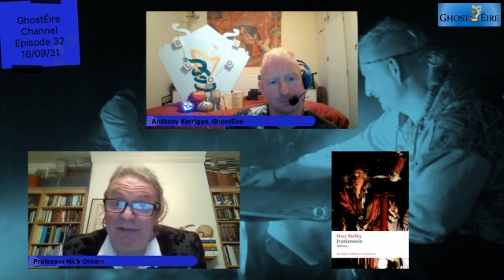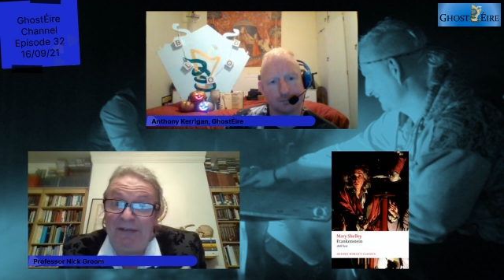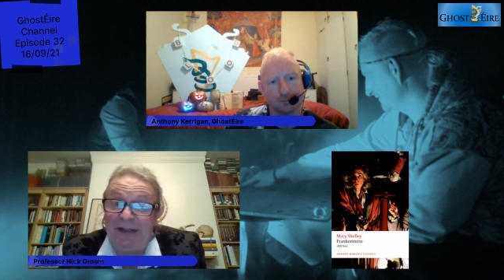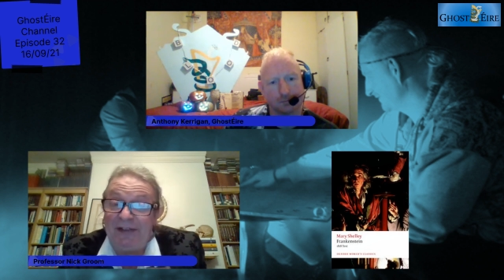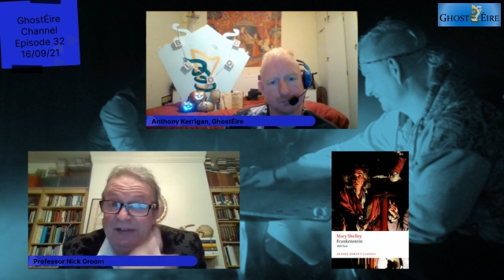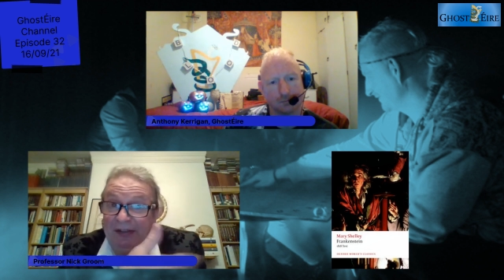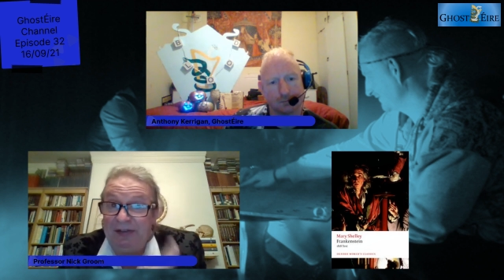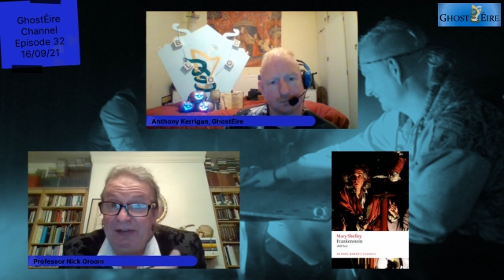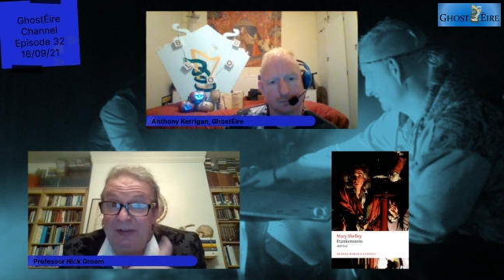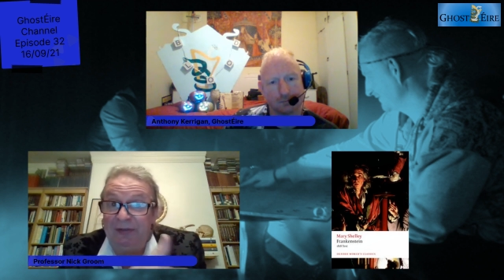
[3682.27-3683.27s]
in
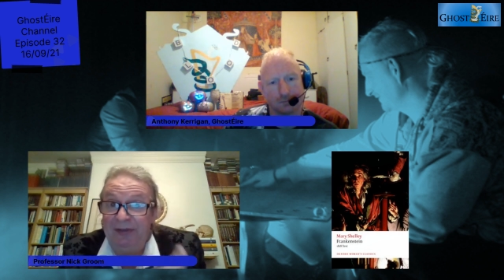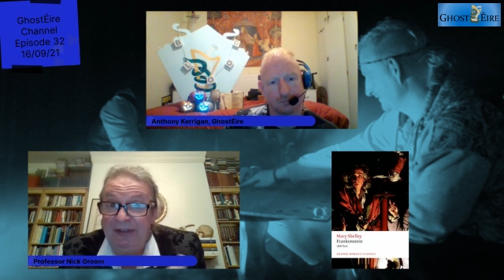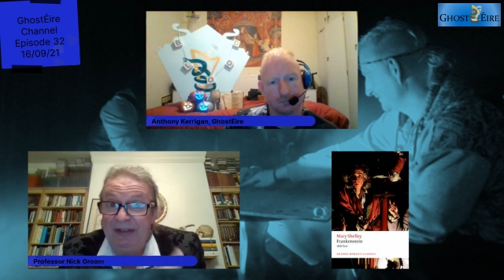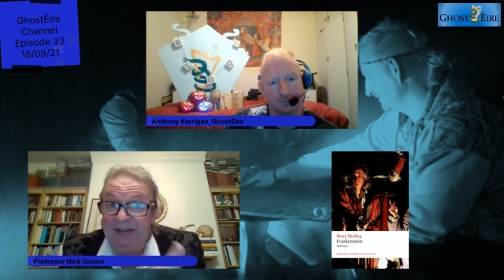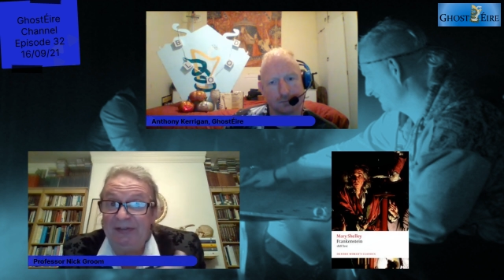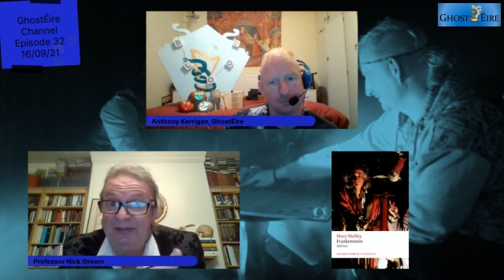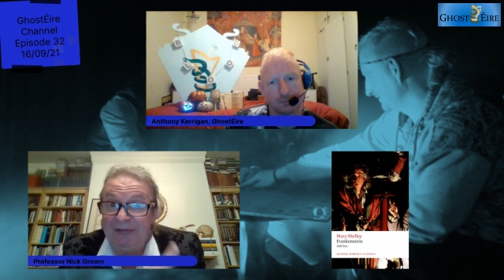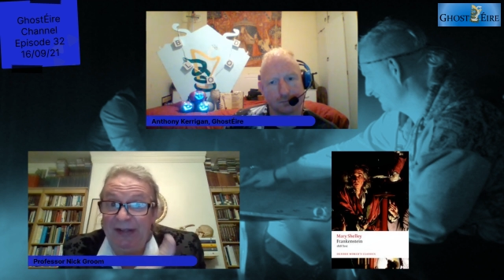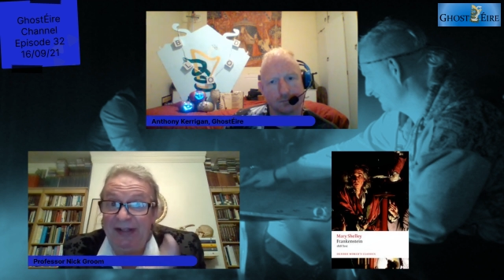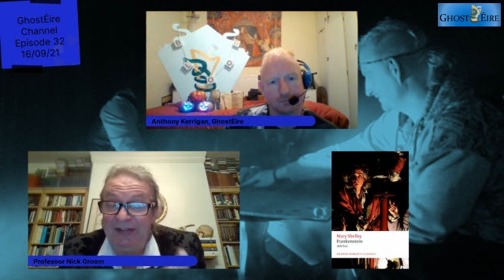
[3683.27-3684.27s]
fact are told in a
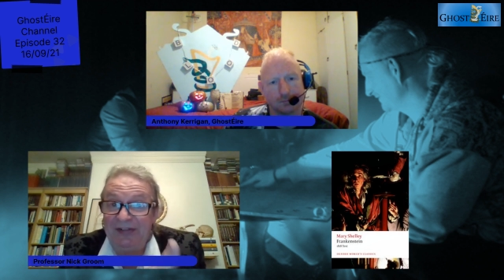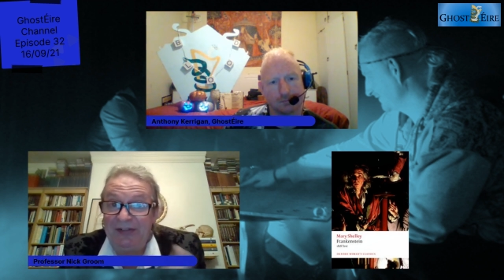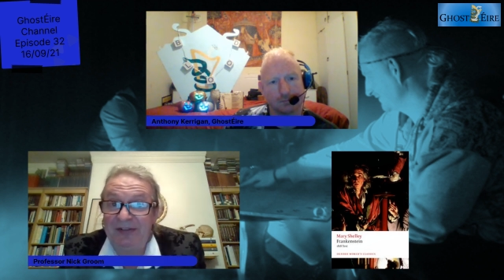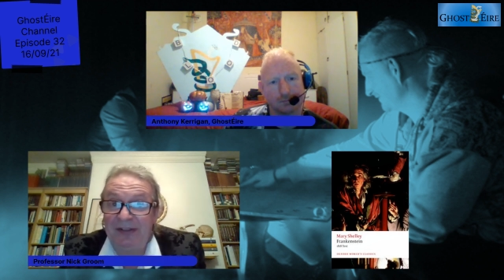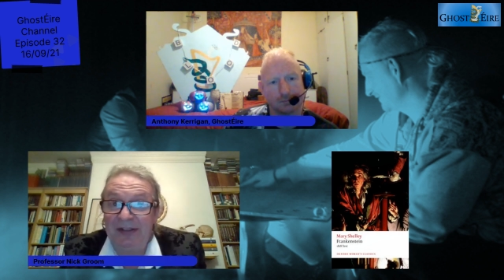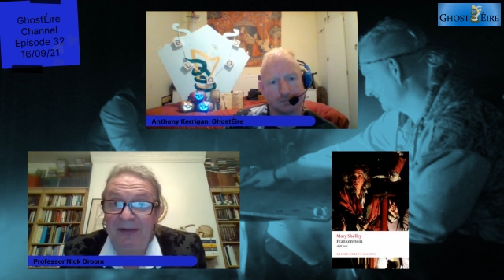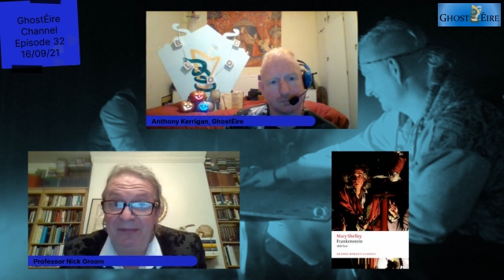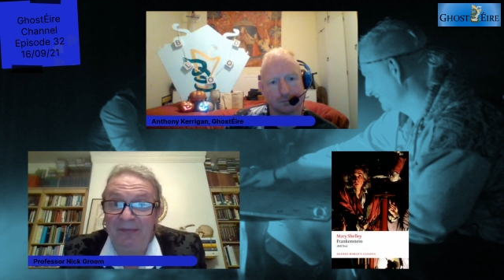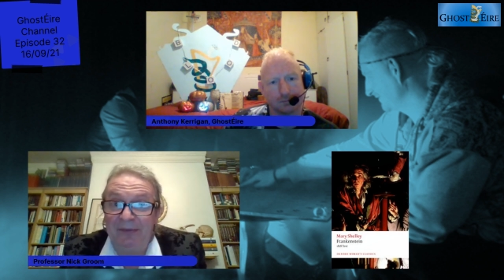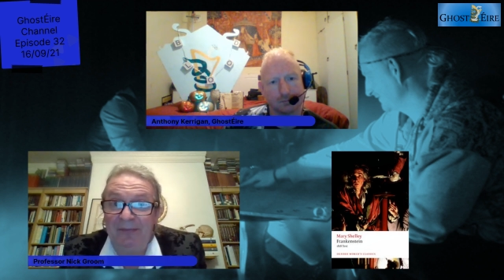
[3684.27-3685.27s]
series of letters
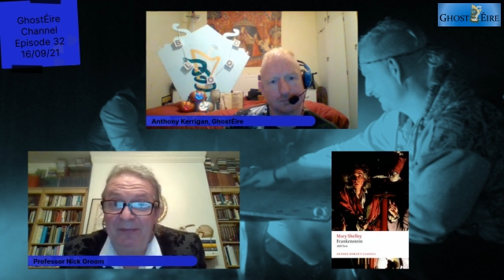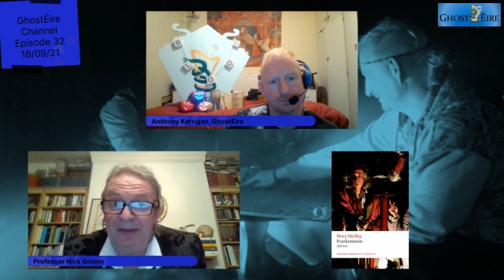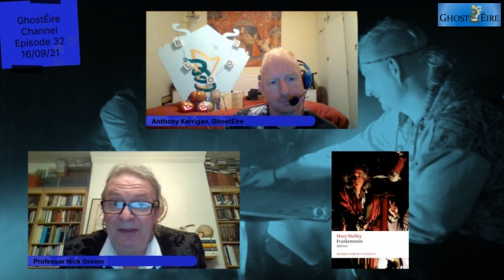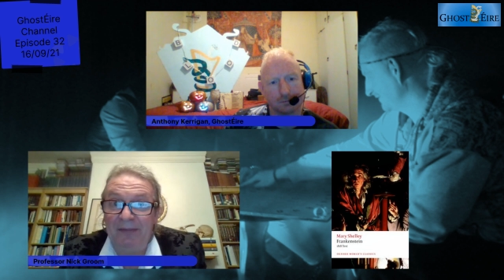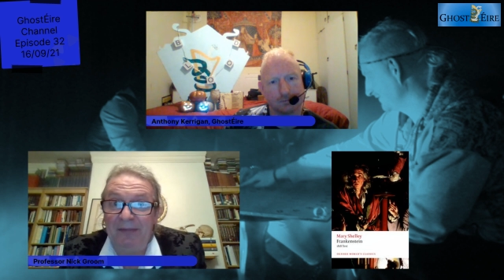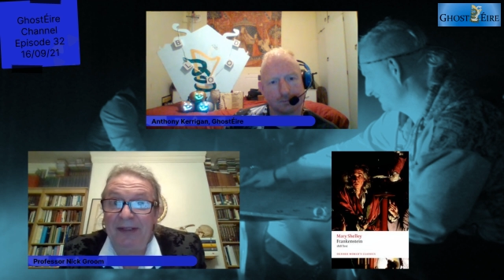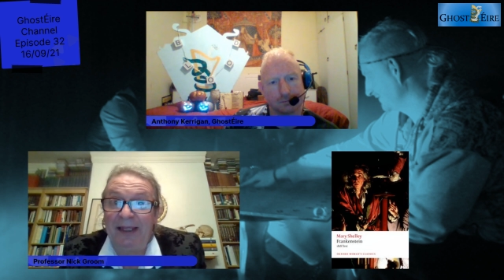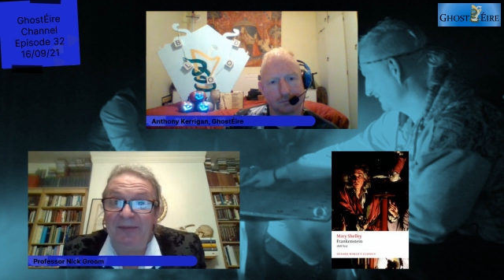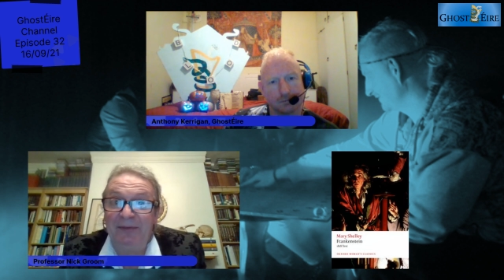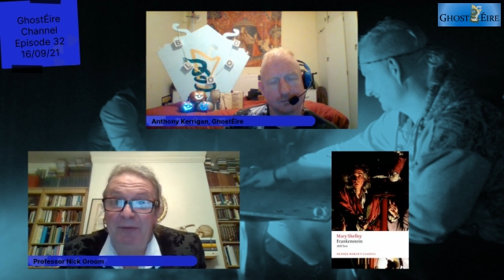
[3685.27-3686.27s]

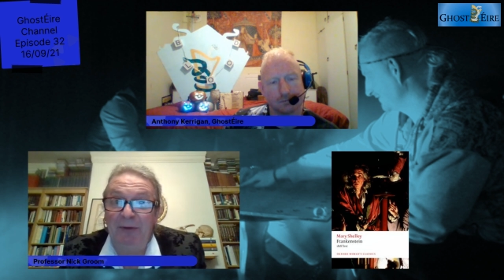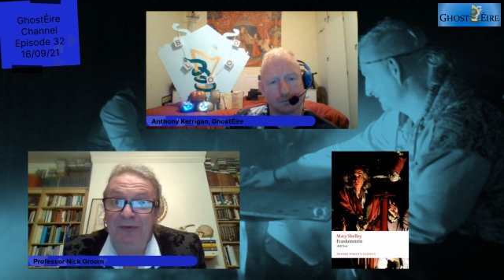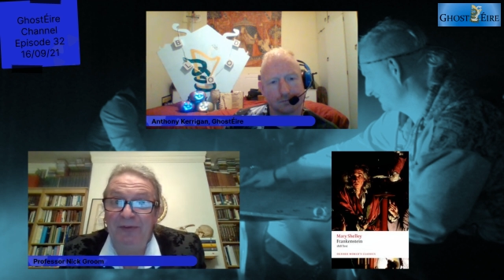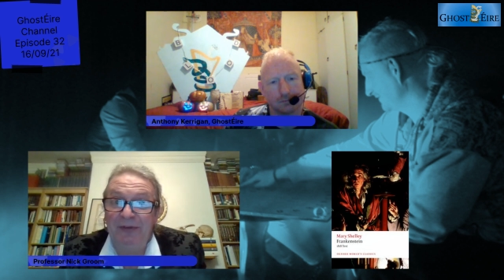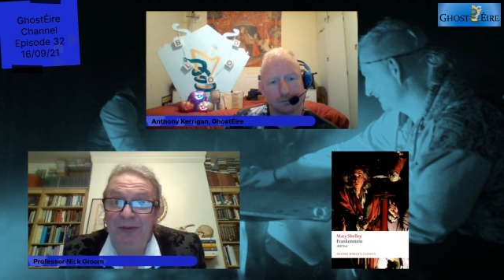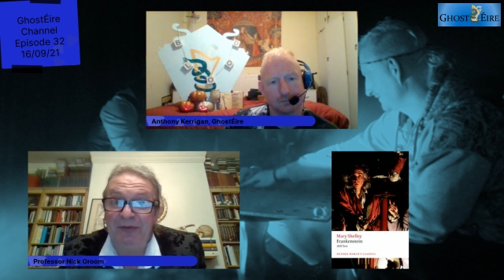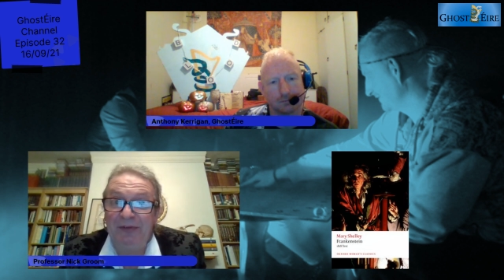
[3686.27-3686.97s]
by Captain Walton,